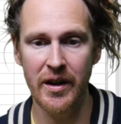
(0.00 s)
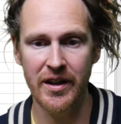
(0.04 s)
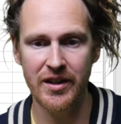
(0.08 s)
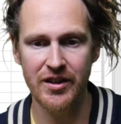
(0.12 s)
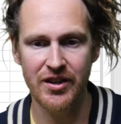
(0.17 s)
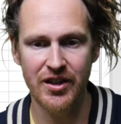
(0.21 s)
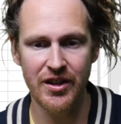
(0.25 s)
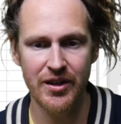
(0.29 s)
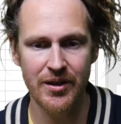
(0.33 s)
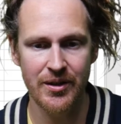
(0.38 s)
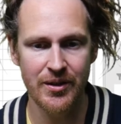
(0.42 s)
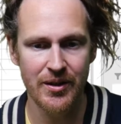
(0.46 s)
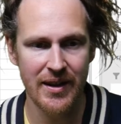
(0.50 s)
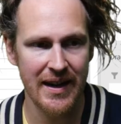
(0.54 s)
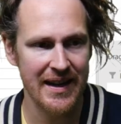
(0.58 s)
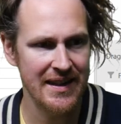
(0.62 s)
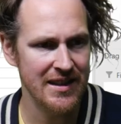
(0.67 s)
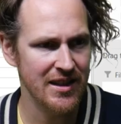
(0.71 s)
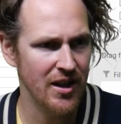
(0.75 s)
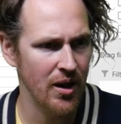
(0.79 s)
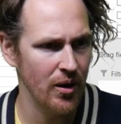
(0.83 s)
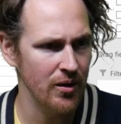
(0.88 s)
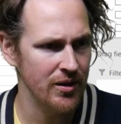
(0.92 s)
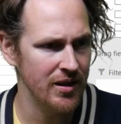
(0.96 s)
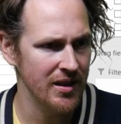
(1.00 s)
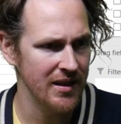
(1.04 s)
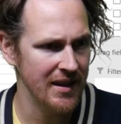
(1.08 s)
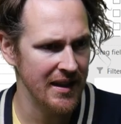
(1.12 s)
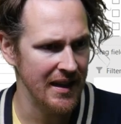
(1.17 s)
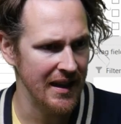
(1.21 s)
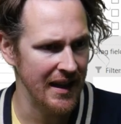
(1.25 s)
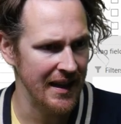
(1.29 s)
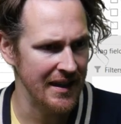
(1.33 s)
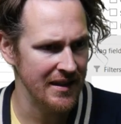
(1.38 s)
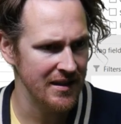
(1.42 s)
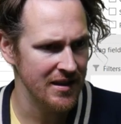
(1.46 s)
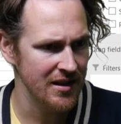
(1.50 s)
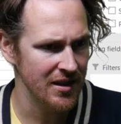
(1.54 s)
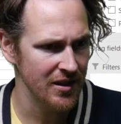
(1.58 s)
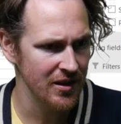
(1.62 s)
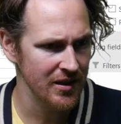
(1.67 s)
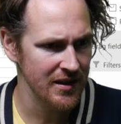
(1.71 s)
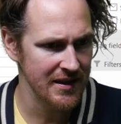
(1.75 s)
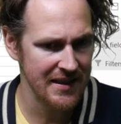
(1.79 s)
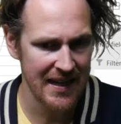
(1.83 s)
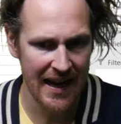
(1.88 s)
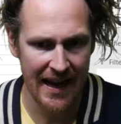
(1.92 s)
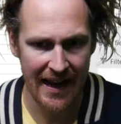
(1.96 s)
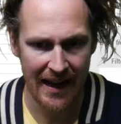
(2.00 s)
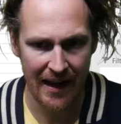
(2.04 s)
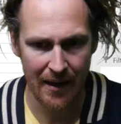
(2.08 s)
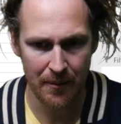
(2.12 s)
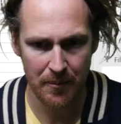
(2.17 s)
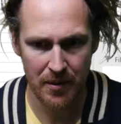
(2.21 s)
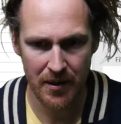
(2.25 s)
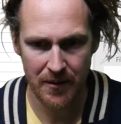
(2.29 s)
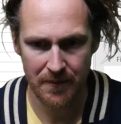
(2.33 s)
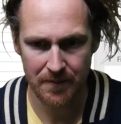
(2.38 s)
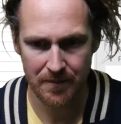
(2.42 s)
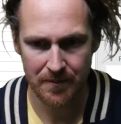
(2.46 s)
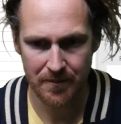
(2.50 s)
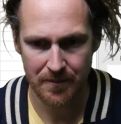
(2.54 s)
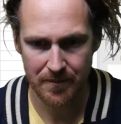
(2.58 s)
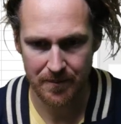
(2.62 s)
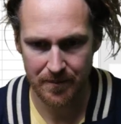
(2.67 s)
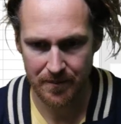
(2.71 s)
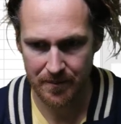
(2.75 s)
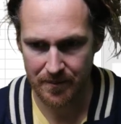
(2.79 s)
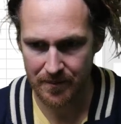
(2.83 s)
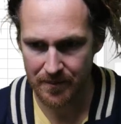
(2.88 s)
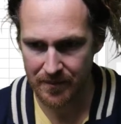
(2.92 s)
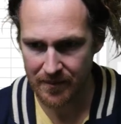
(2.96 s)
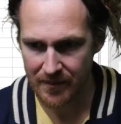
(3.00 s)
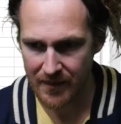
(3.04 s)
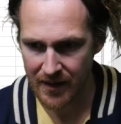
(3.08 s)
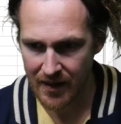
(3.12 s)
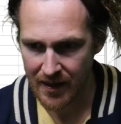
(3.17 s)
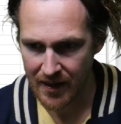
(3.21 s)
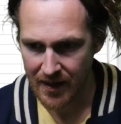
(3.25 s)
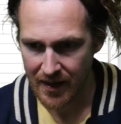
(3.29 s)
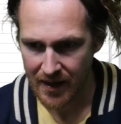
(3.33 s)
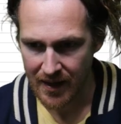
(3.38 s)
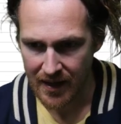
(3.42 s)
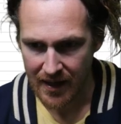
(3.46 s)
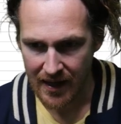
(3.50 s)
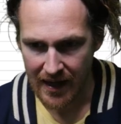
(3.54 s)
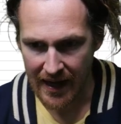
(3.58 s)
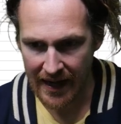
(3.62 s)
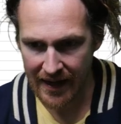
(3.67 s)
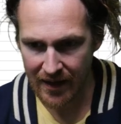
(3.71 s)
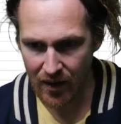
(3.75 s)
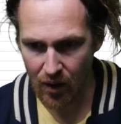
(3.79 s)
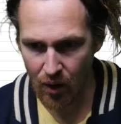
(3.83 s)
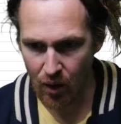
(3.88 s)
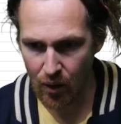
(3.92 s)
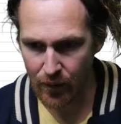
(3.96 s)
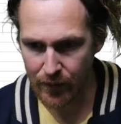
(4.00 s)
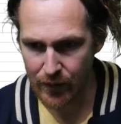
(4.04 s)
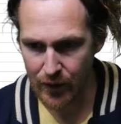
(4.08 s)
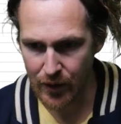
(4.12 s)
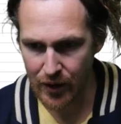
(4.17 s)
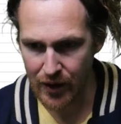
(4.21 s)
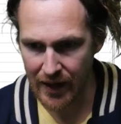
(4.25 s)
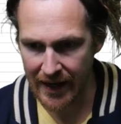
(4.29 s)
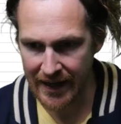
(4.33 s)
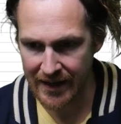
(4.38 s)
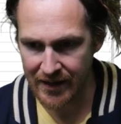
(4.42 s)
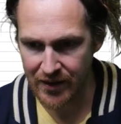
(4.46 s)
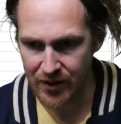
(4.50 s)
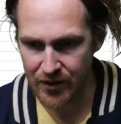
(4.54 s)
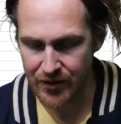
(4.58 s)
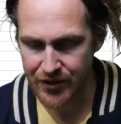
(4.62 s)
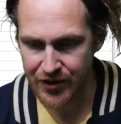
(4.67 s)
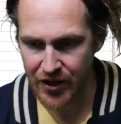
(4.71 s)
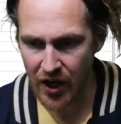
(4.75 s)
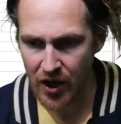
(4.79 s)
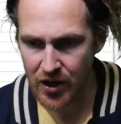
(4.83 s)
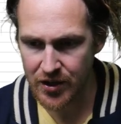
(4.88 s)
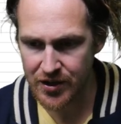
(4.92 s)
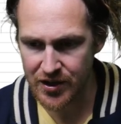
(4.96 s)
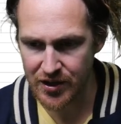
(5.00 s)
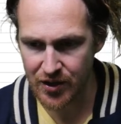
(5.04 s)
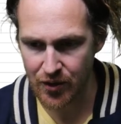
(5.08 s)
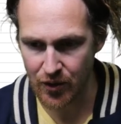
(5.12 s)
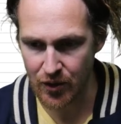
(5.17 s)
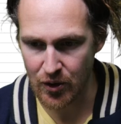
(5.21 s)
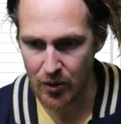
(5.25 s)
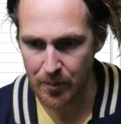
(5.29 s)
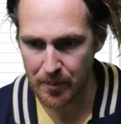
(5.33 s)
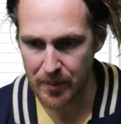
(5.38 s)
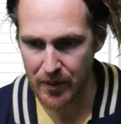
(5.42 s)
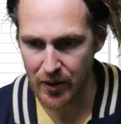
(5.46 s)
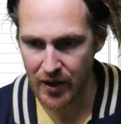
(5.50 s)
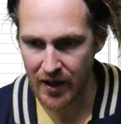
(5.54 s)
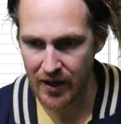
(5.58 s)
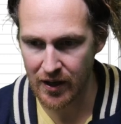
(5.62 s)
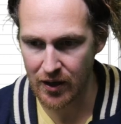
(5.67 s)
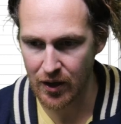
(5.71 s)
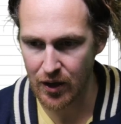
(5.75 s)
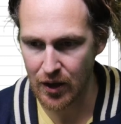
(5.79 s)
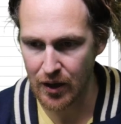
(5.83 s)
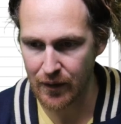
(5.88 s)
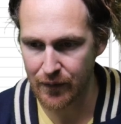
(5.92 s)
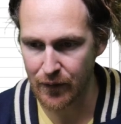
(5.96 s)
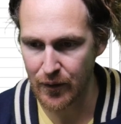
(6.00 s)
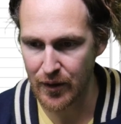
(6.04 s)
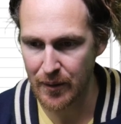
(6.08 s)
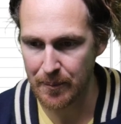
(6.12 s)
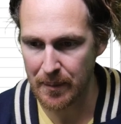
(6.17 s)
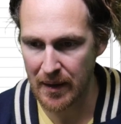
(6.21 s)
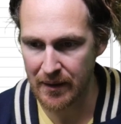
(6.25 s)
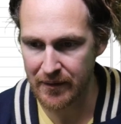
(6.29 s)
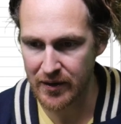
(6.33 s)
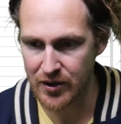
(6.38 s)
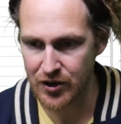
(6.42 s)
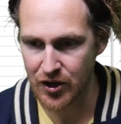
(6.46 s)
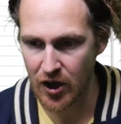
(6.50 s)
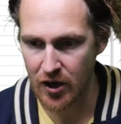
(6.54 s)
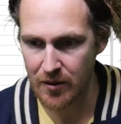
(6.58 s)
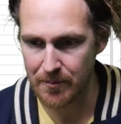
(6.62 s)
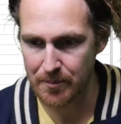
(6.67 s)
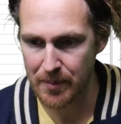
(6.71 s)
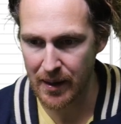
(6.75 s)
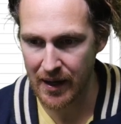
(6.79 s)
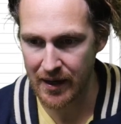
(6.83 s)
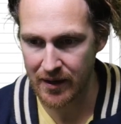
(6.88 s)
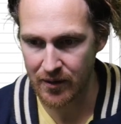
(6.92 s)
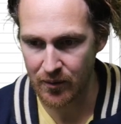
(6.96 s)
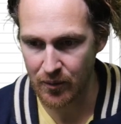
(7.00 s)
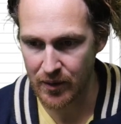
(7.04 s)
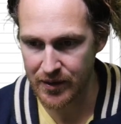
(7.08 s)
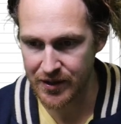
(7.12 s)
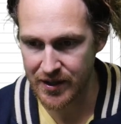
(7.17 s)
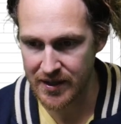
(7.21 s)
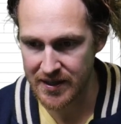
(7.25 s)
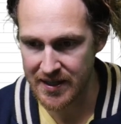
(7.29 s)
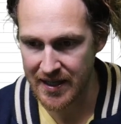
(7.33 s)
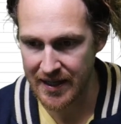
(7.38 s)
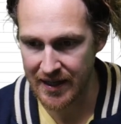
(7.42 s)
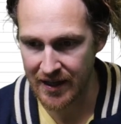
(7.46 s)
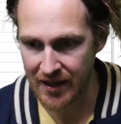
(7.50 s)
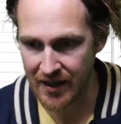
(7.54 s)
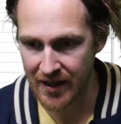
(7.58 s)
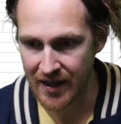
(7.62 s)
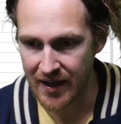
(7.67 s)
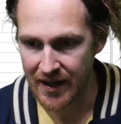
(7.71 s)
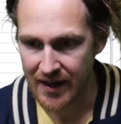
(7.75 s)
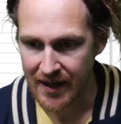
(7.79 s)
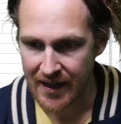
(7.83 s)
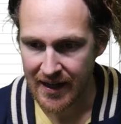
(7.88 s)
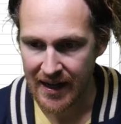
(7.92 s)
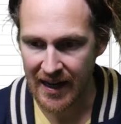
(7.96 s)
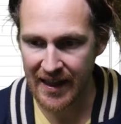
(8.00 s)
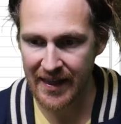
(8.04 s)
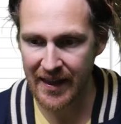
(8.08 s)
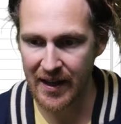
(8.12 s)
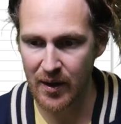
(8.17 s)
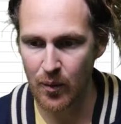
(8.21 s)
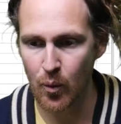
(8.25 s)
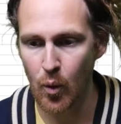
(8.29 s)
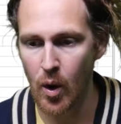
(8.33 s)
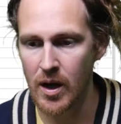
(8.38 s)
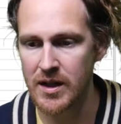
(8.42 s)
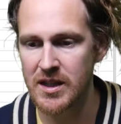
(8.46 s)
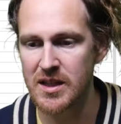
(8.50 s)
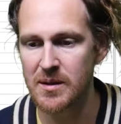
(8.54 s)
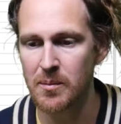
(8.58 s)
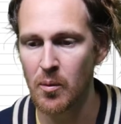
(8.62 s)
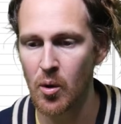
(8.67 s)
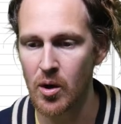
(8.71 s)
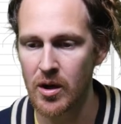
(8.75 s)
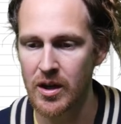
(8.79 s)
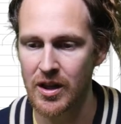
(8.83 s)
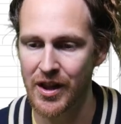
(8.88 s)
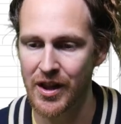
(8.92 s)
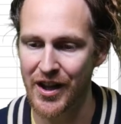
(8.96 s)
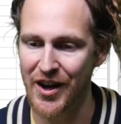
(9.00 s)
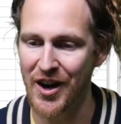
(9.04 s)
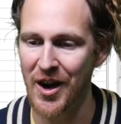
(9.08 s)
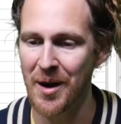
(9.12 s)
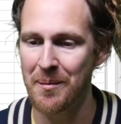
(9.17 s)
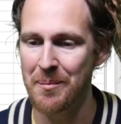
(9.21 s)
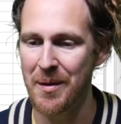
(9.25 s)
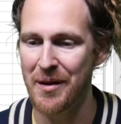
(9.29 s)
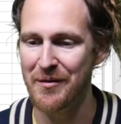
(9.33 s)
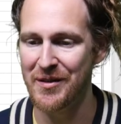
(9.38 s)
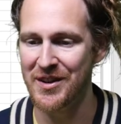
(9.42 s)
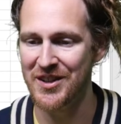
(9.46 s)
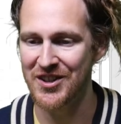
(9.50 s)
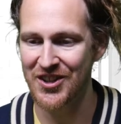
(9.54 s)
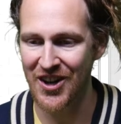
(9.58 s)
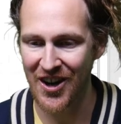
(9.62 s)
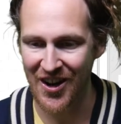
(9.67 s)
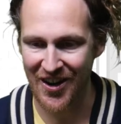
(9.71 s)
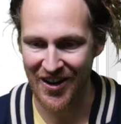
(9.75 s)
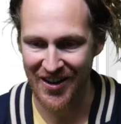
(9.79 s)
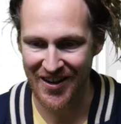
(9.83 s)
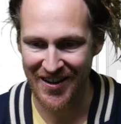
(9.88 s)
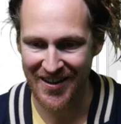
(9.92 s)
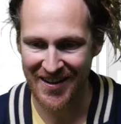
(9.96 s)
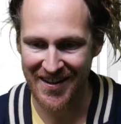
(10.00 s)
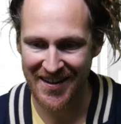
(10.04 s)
want to do is go to the Insert tab, and over in your Charts group, you're going to look for the Pivot Chart button, which is here, and then once more click on Pivot Chart.